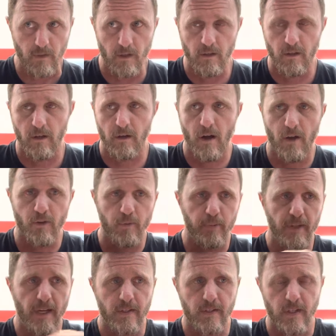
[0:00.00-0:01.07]
Other
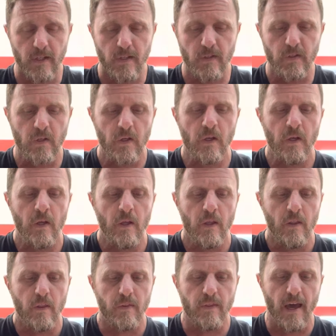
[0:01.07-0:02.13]
places
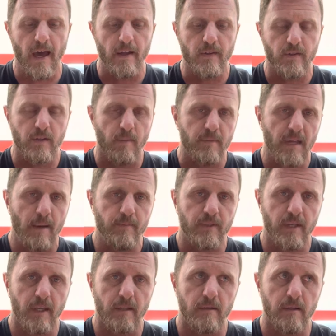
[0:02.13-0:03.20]
that sometimes
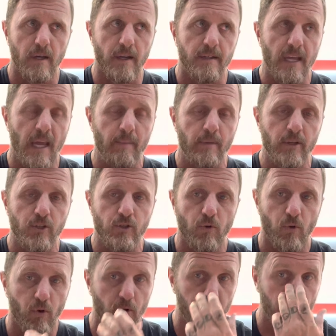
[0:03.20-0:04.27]
get damaged
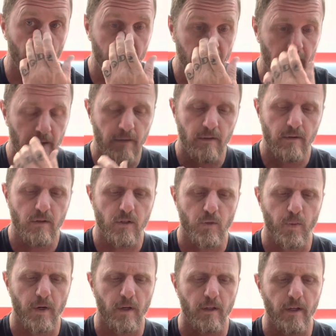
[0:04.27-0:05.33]
or broken. So
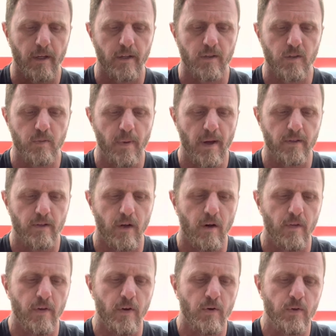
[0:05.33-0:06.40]
we're going to look and inspect
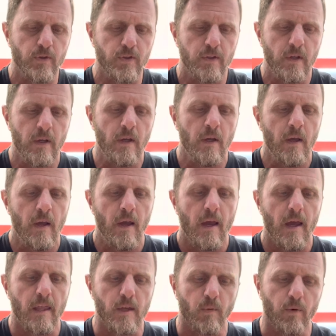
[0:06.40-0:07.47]
all those.
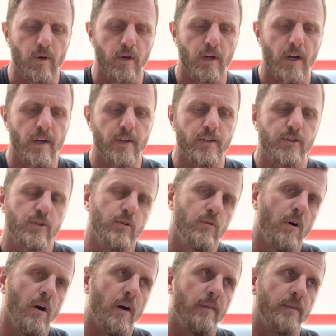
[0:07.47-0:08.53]
And then we're going
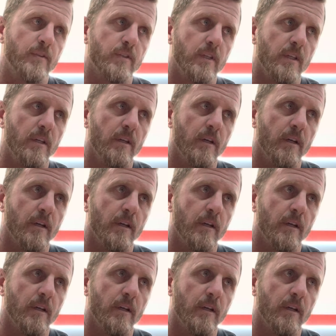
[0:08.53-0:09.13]
to obviously